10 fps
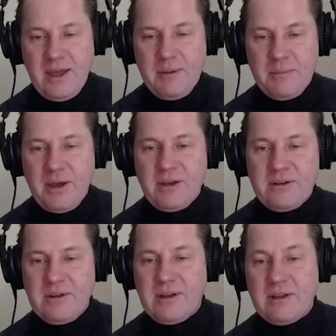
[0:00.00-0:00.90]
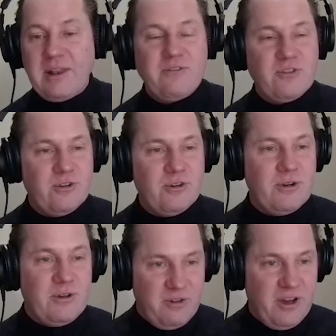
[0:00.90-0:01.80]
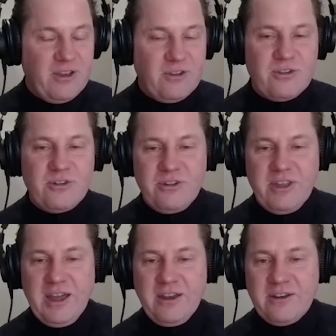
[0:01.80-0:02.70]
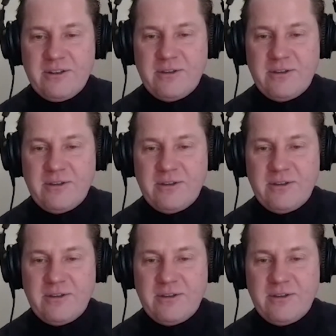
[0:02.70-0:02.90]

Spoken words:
I'd love to invite you to do that.